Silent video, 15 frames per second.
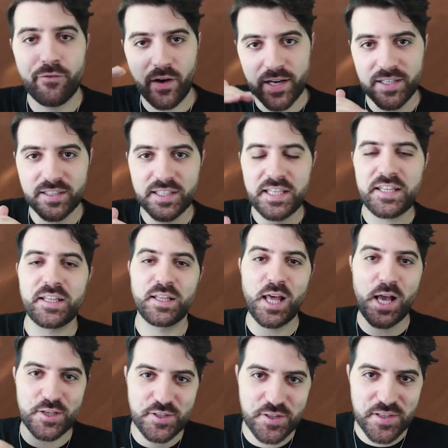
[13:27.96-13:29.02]
finally, the
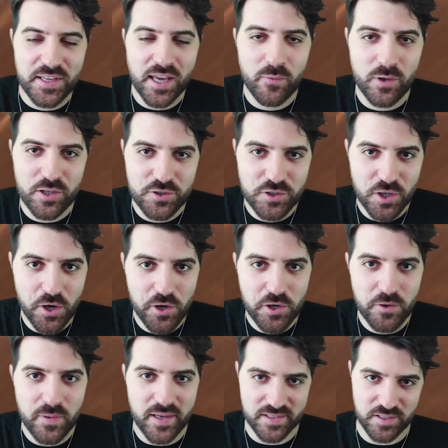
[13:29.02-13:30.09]
last thing I want to show
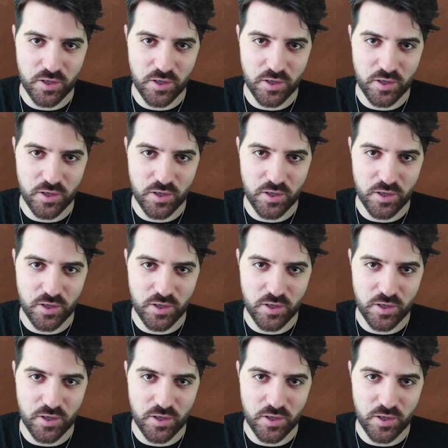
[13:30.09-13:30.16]
you is the